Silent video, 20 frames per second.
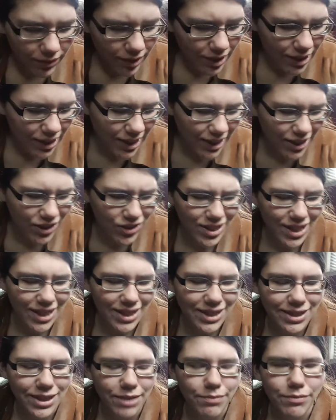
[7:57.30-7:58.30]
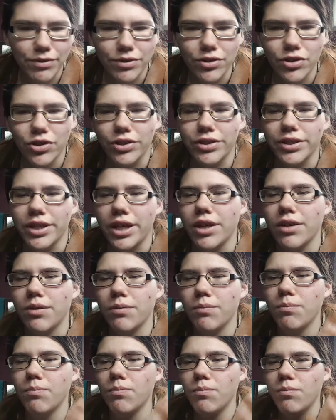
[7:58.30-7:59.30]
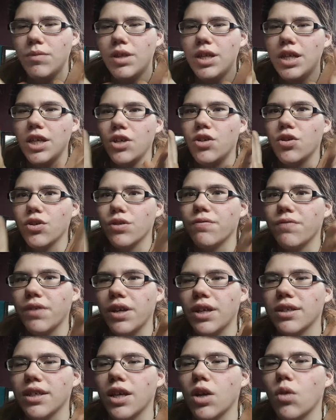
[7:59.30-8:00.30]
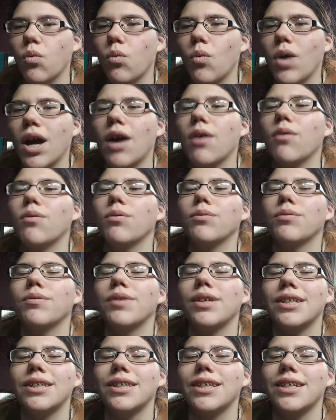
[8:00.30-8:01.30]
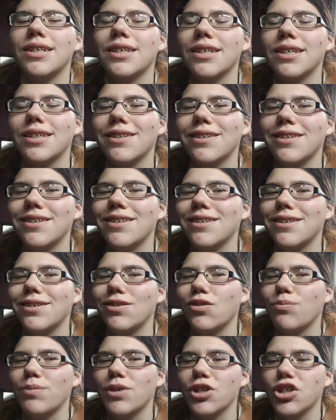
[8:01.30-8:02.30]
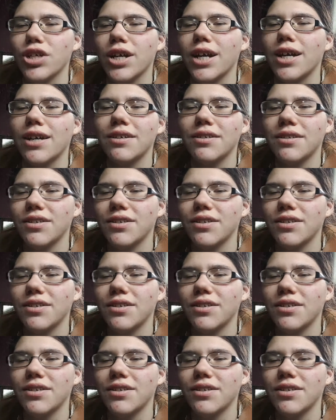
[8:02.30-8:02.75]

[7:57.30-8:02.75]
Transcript: Like, just that cinnamon is just like in your face, like, wow. It's a little much, guys.